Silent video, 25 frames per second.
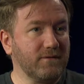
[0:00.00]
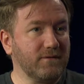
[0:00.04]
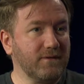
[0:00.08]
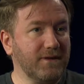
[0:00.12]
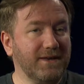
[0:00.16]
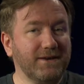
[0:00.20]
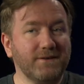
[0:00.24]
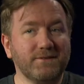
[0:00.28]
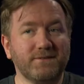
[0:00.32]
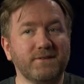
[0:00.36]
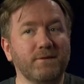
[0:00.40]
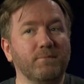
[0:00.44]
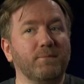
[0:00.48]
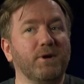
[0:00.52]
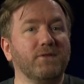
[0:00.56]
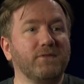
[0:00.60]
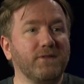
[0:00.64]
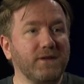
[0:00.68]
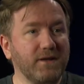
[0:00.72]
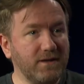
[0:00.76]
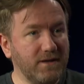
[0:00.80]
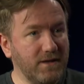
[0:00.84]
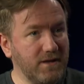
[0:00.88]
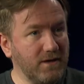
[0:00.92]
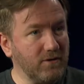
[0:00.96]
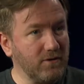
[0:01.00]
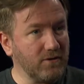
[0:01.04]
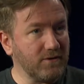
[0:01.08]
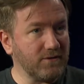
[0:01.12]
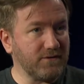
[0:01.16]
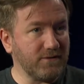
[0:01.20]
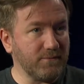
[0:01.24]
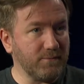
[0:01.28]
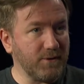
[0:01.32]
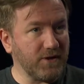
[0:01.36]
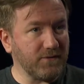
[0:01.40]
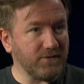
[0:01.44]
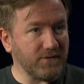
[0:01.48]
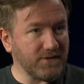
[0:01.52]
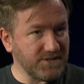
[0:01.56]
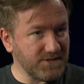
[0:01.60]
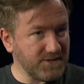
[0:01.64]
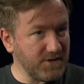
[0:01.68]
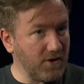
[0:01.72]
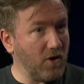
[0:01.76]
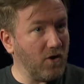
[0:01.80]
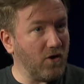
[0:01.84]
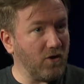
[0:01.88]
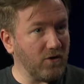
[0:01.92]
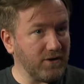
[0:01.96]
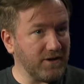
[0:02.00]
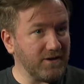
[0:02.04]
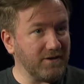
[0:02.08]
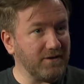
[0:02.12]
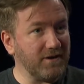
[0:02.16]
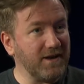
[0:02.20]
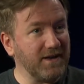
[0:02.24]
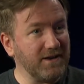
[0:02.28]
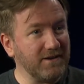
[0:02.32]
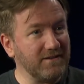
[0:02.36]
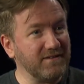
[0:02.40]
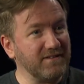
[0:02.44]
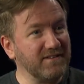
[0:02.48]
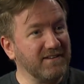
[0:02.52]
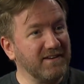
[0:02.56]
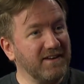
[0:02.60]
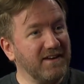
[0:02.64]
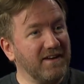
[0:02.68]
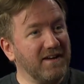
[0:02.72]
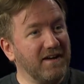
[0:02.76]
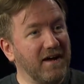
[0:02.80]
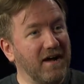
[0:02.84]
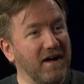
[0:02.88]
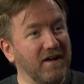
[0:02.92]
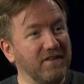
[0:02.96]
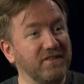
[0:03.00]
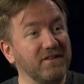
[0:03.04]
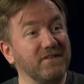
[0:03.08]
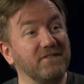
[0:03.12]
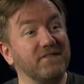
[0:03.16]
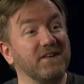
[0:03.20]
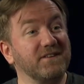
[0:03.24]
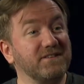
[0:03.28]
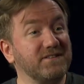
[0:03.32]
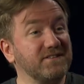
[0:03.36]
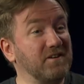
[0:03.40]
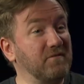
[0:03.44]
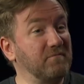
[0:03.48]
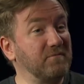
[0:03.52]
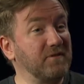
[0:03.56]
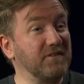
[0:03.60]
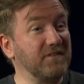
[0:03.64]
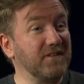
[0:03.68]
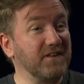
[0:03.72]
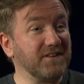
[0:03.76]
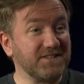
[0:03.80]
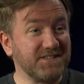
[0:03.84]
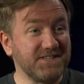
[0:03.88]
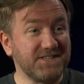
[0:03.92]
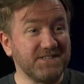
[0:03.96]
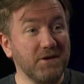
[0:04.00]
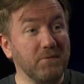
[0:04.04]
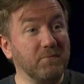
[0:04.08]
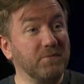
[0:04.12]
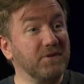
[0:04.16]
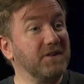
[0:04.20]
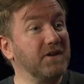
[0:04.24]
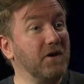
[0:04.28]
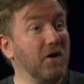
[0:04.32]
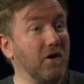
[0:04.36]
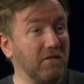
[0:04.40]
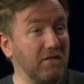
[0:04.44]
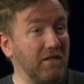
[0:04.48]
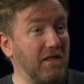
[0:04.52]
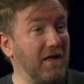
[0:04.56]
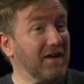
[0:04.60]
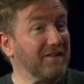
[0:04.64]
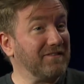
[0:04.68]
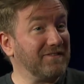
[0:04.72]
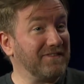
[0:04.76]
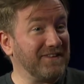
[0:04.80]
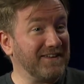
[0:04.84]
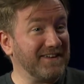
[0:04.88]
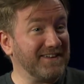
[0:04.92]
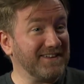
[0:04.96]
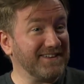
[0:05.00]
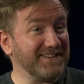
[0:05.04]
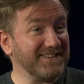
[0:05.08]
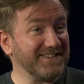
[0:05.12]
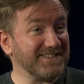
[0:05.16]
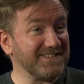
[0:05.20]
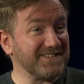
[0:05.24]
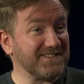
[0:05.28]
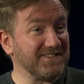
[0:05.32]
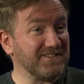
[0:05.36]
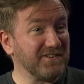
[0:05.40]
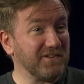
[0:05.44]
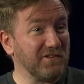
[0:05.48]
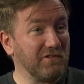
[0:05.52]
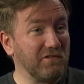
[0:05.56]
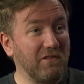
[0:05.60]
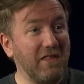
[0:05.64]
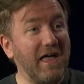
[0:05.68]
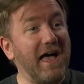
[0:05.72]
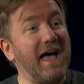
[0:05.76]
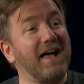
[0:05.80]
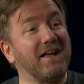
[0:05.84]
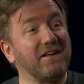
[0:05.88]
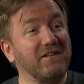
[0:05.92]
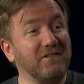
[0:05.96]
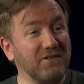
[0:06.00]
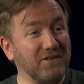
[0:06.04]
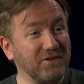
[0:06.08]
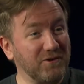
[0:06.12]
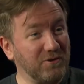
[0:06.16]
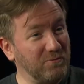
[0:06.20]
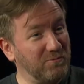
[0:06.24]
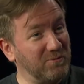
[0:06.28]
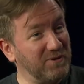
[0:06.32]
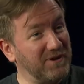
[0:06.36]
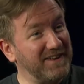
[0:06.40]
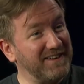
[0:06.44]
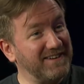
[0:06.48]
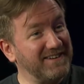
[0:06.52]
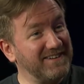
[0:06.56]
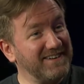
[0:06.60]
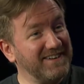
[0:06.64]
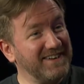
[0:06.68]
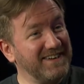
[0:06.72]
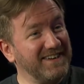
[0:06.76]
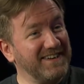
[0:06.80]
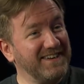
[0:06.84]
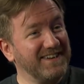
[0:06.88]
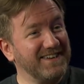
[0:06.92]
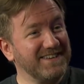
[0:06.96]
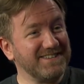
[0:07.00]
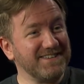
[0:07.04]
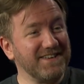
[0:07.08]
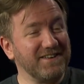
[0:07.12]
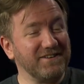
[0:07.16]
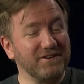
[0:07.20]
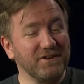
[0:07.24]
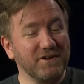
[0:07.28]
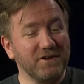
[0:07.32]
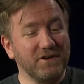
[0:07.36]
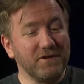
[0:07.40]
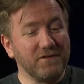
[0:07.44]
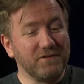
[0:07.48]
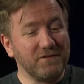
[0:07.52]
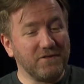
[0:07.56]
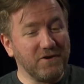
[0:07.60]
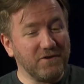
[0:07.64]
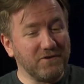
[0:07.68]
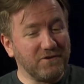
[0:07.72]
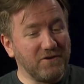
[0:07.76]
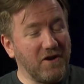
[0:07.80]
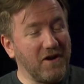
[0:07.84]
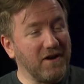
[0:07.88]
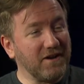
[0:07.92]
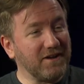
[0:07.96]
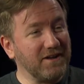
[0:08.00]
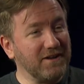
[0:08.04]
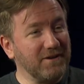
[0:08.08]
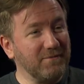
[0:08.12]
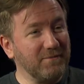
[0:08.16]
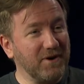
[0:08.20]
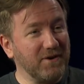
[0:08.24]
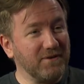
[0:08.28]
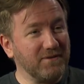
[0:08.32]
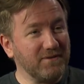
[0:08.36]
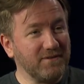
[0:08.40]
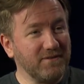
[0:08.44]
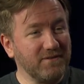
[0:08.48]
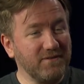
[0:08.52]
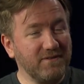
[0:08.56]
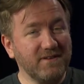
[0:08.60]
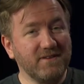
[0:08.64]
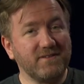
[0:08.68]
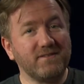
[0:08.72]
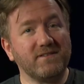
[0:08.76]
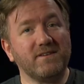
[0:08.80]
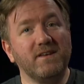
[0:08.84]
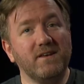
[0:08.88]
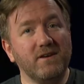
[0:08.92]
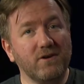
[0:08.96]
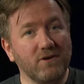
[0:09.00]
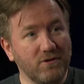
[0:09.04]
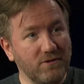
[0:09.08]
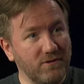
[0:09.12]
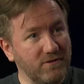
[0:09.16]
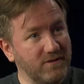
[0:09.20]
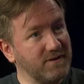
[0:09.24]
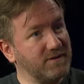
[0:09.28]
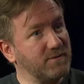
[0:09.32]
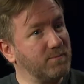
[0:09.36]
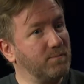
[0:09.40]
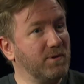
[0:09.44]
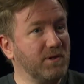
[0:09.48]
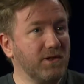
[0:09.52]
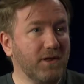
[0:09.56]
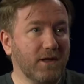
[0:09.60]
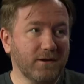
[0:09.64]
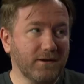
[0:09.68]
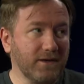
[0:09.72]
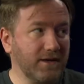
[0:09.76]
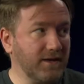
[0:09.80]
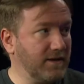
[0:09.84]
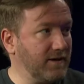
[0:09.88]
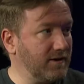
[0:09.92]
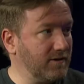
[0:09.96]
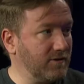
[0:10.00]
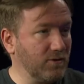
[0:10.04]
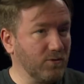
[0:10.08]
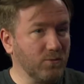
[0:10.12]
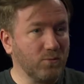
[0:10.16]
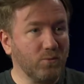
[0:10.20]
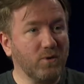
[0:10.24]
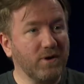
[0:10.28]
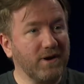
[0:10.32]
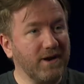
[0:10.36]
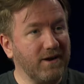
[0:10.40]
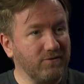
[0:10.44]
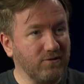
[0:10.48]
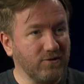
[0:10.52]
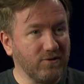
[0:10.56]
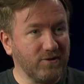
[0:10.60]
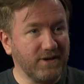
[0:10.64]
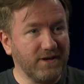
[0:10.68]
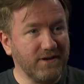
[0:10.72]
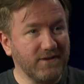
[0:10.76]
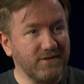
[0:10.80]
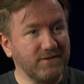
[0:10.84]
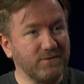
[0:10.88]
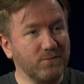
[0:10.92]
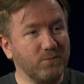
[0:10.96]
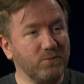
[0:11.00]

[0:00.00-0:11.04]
It isn't about the gear; it's about the song, and and I think that's something that some of the online things lack a little bit. Is that they're talking about this gear or this plugin or whatever it is.